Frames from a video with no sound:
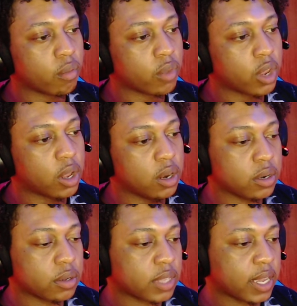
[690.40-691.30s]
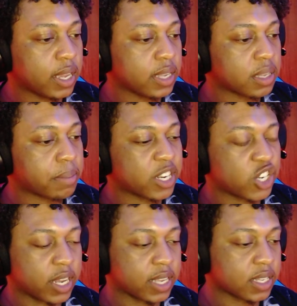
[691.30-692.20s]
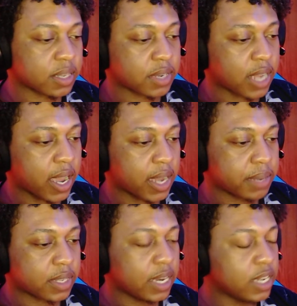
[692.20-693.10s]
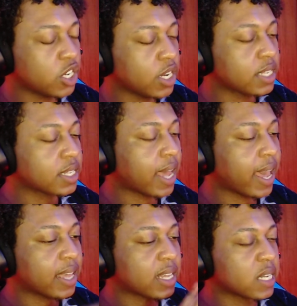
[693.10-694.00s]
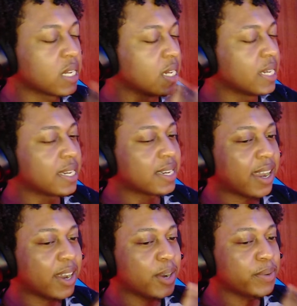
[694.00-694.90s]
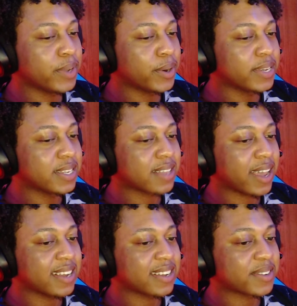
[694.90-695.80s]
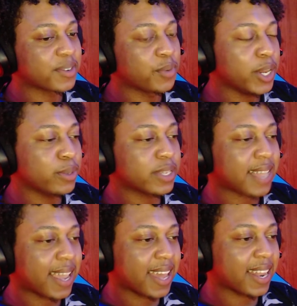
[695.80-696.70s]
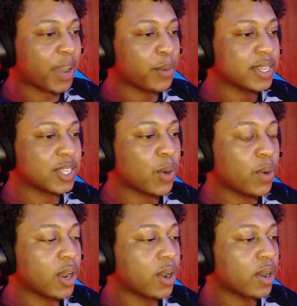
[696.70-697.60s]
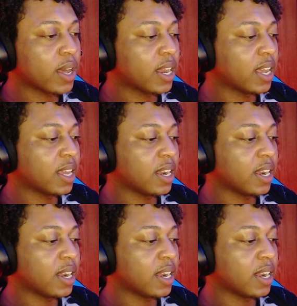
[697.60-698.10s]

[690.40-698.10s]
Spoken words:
little things in my chest sometimes, and it's just like, I don't know, it's like, what are you saying, like, what's going on? And